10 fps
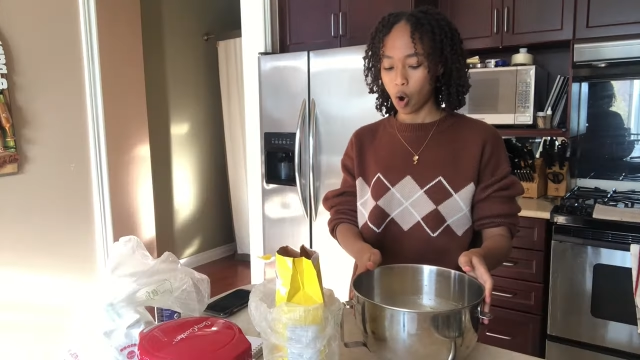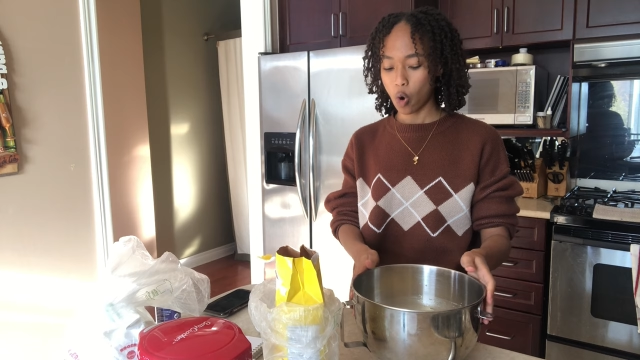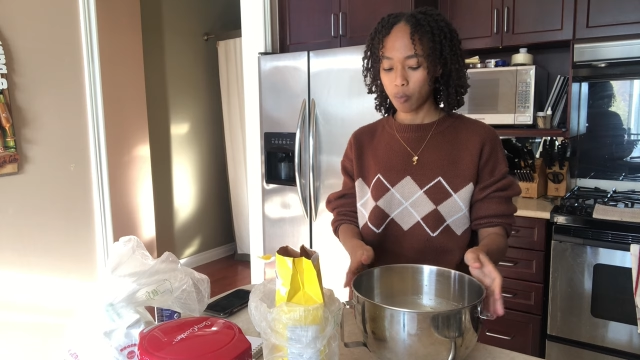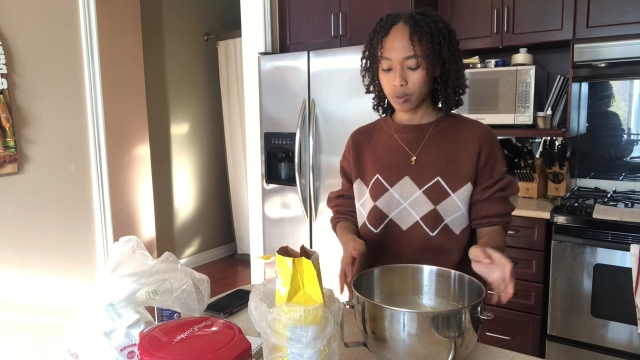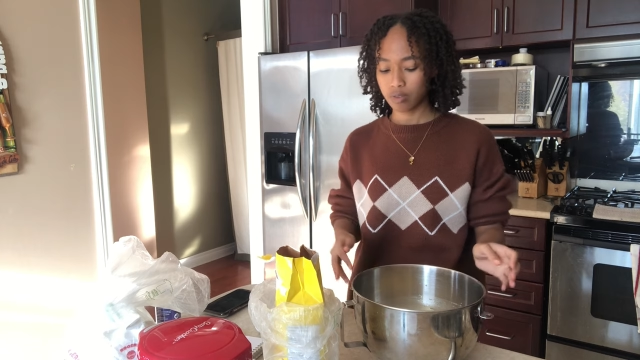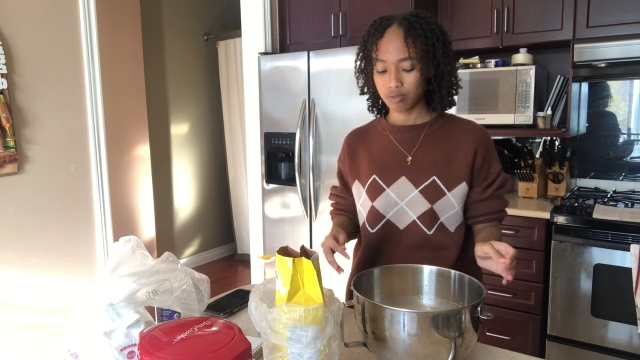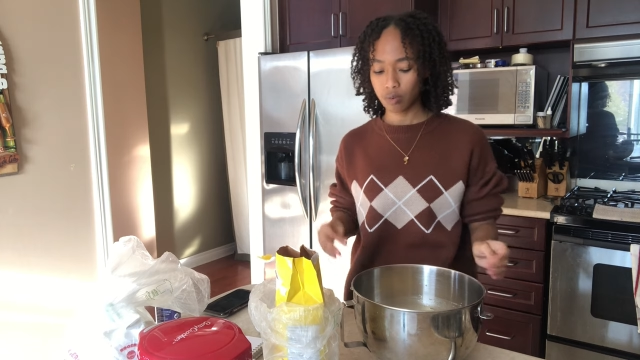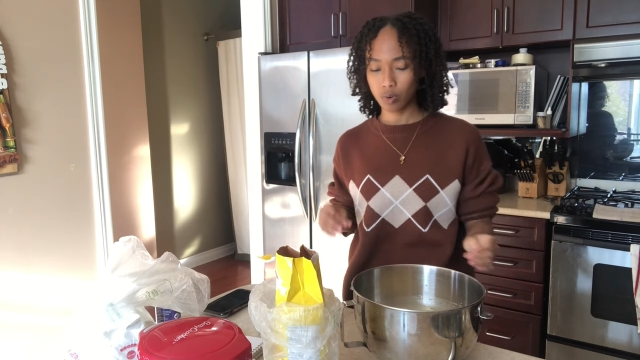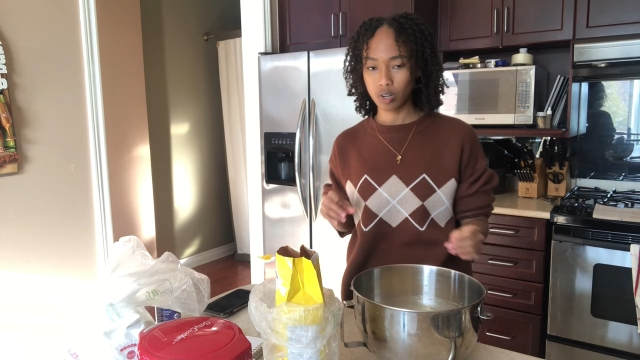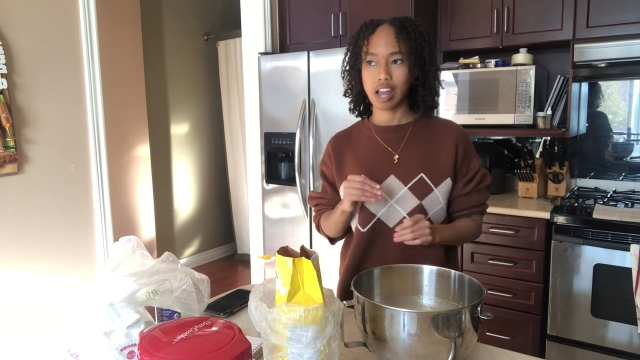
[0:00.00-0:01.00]
hoping
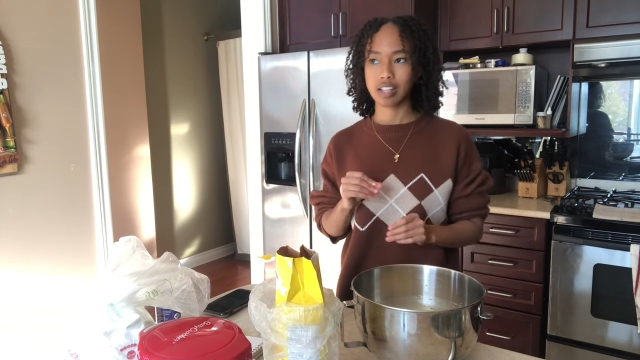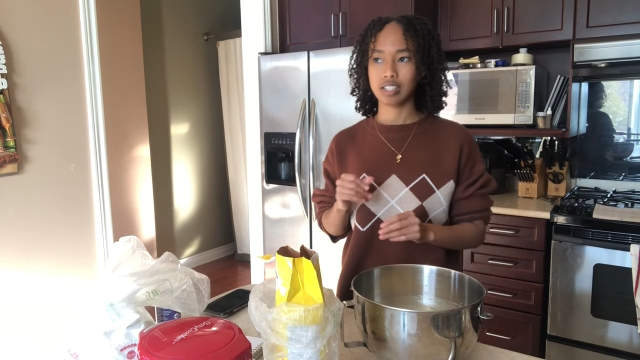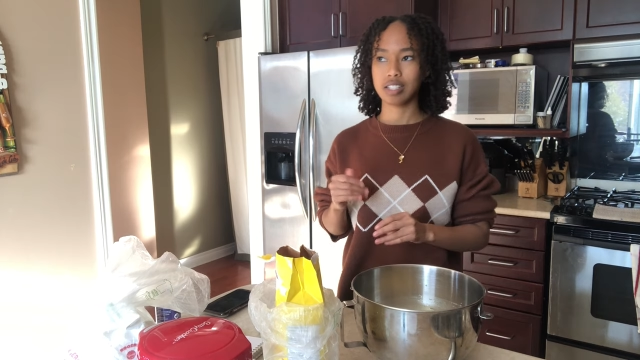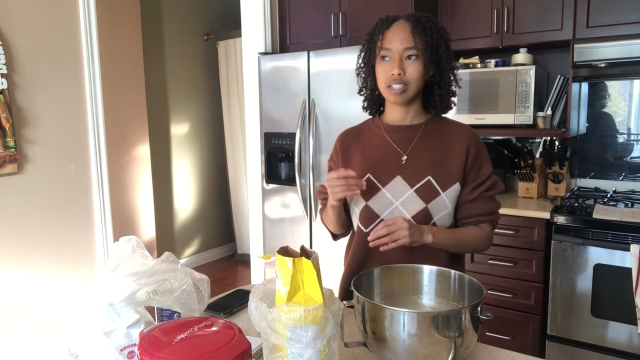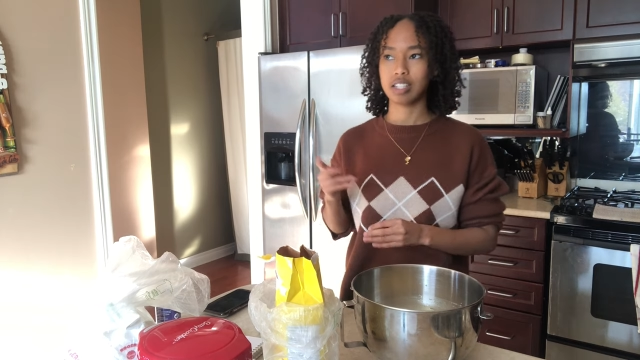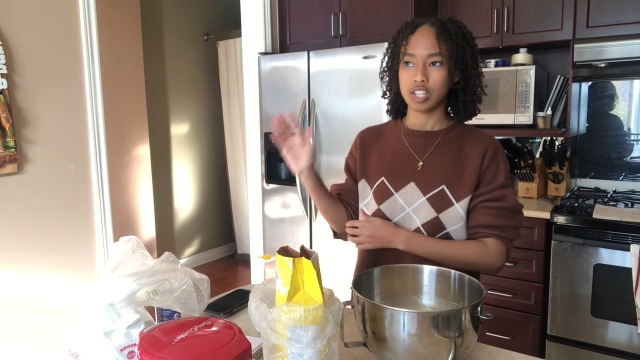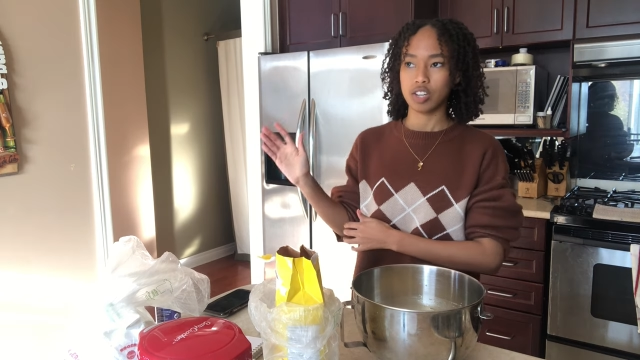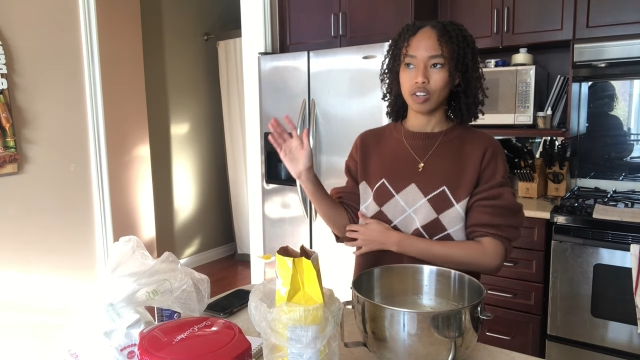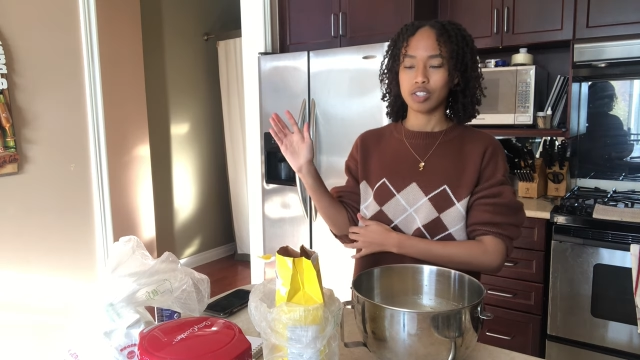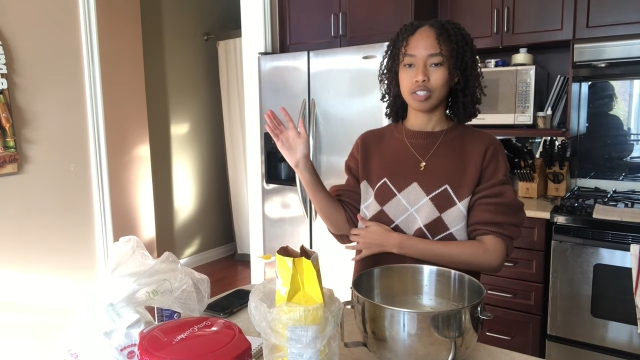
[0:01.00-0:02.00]
for next
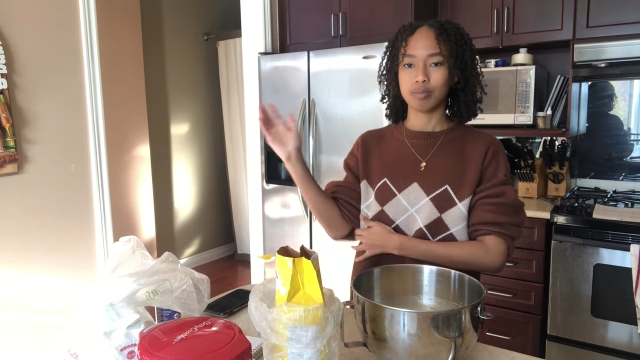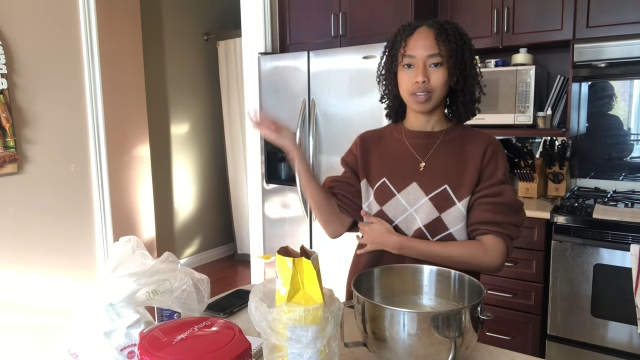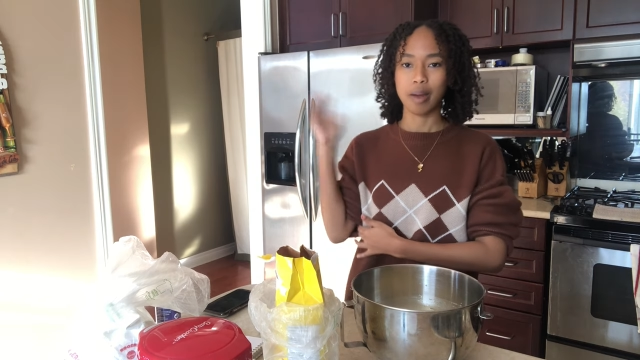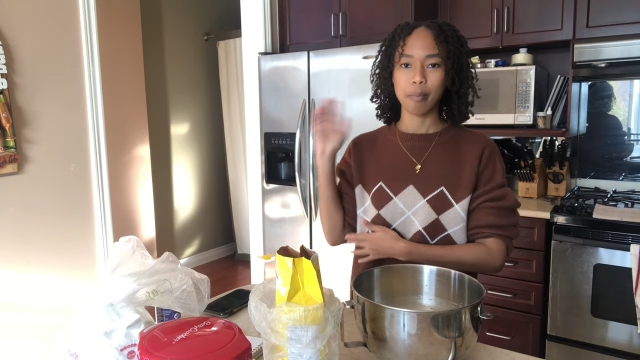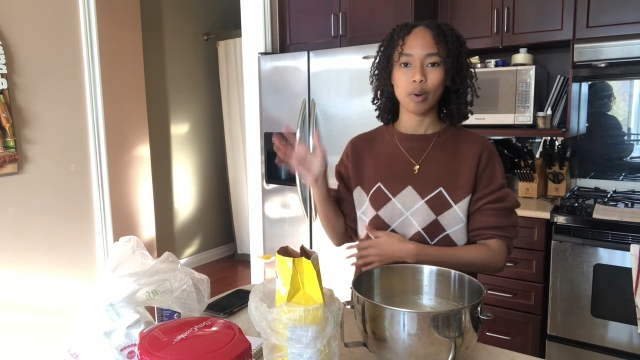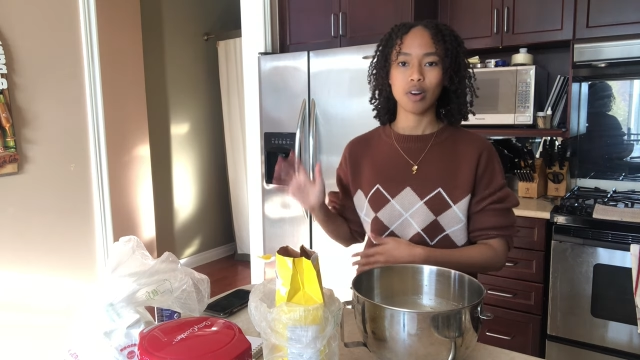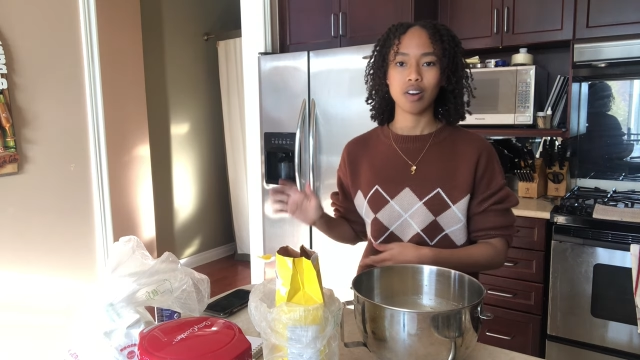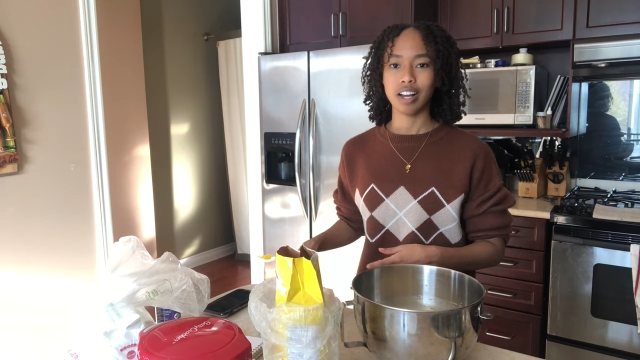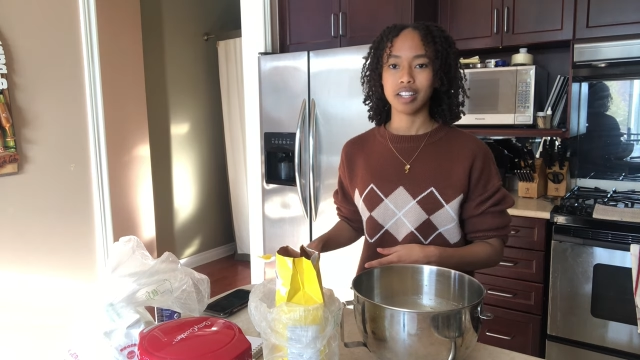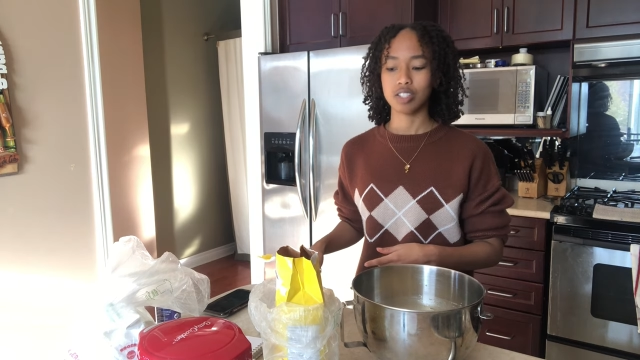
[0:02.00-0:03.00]
year, September,
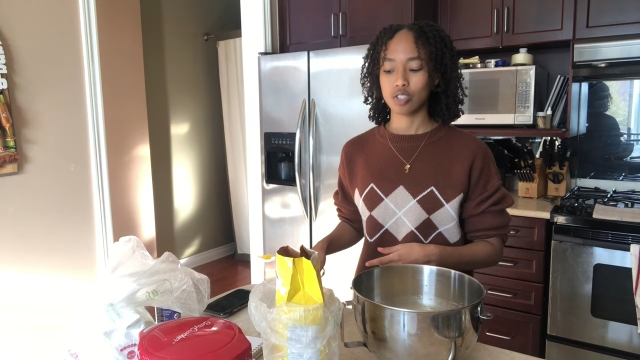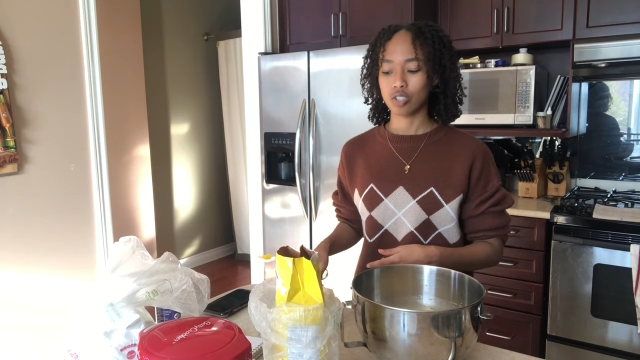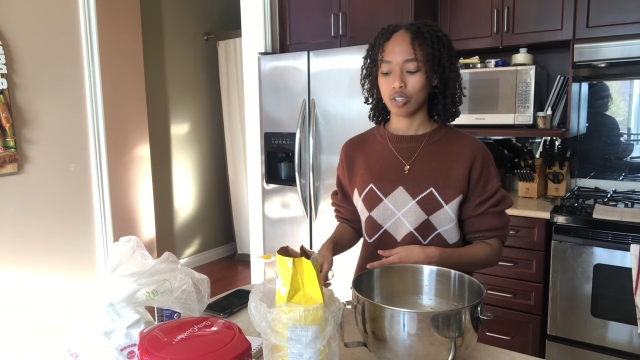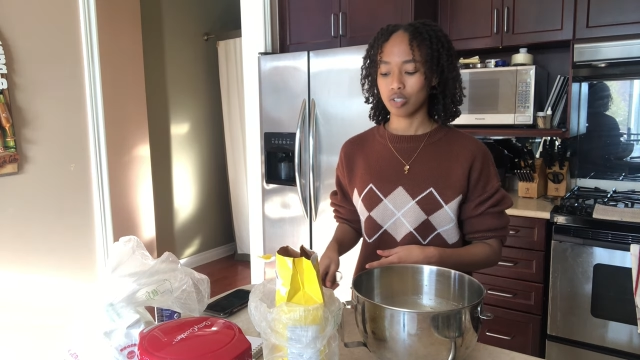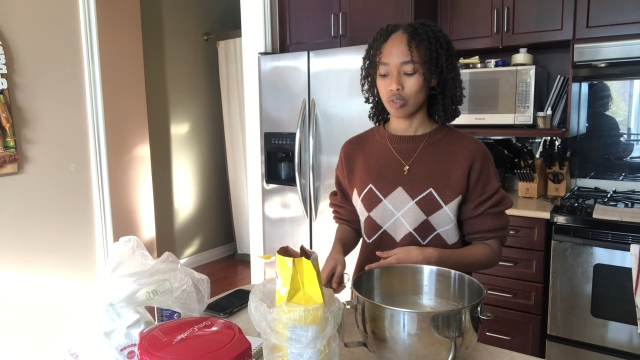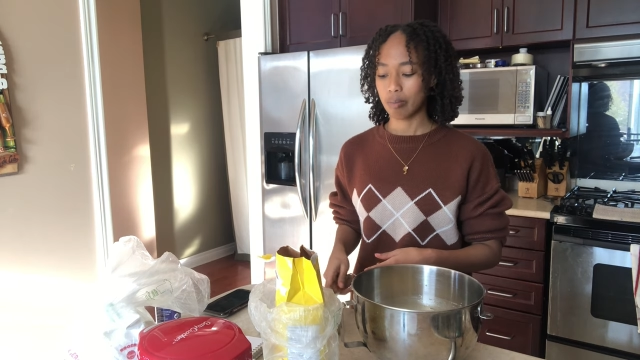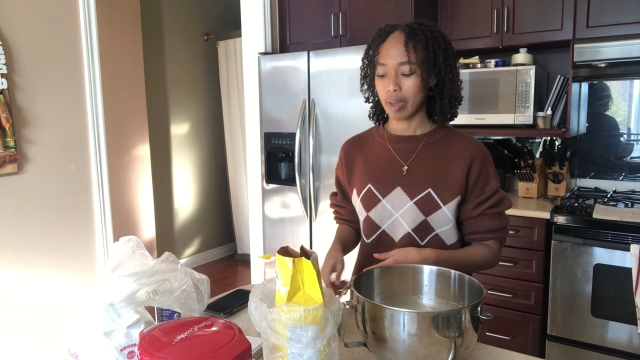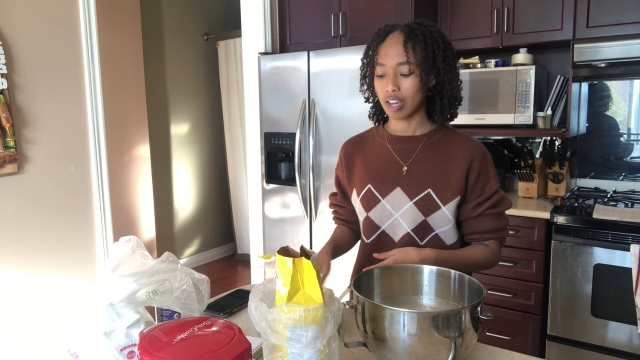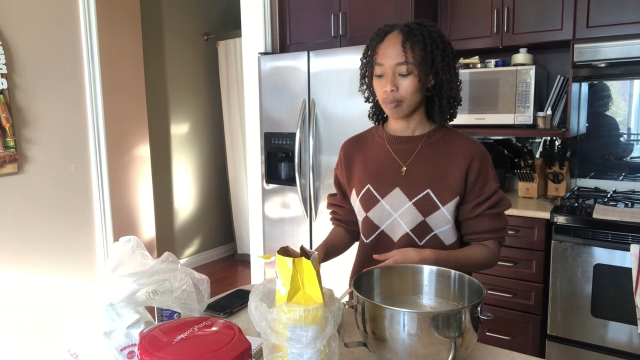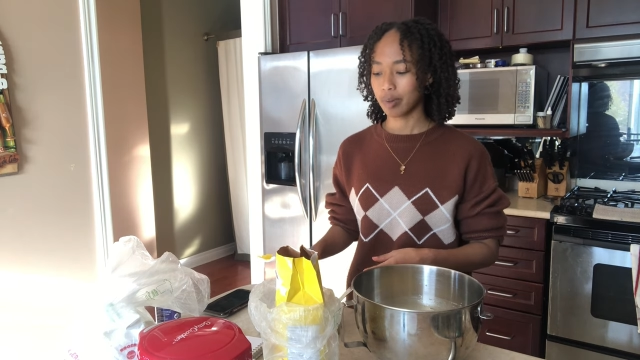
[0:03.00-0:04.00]
I can start doing makeup